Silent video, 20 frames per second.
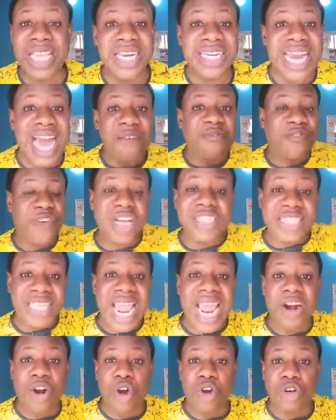think that first
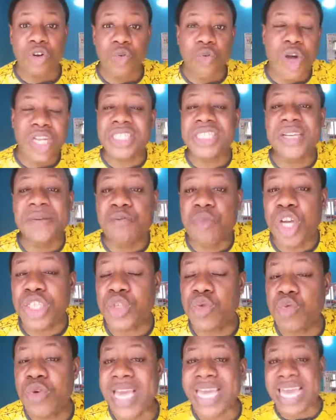Herod was the
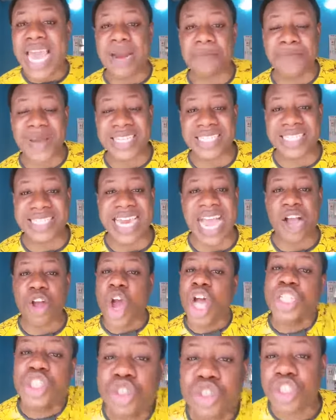most wicked person, that
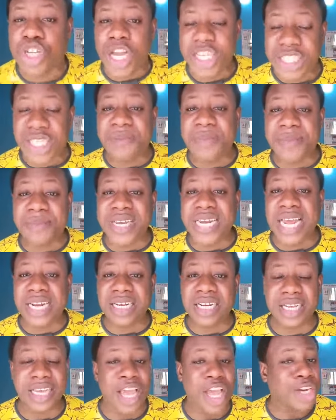God should judge him
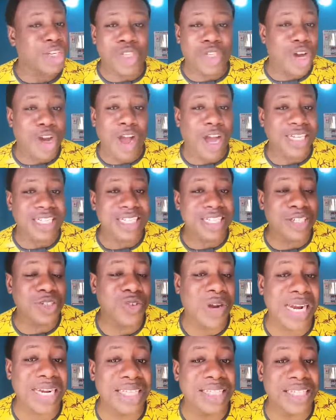immediately. Do you know God didn't
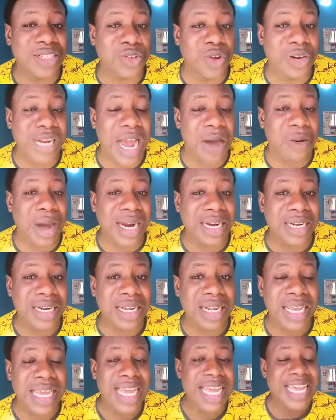do anything to that one?
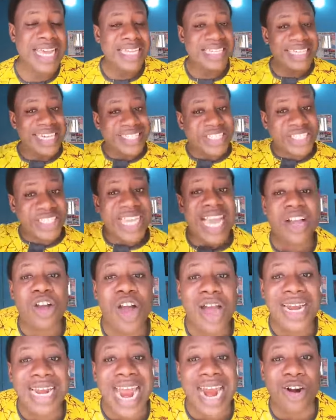The
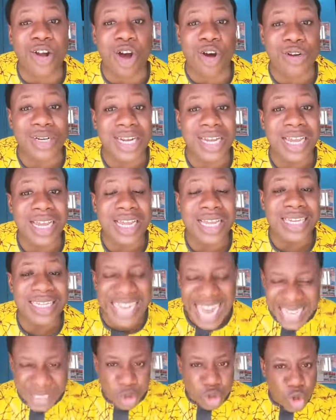second Herod
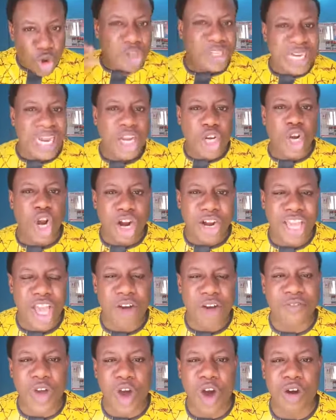that took the glory
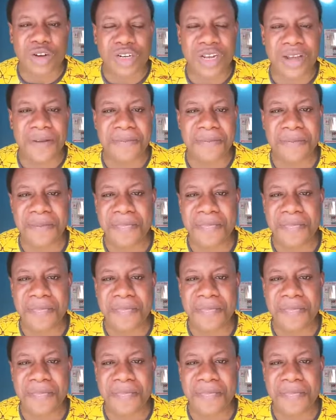of God,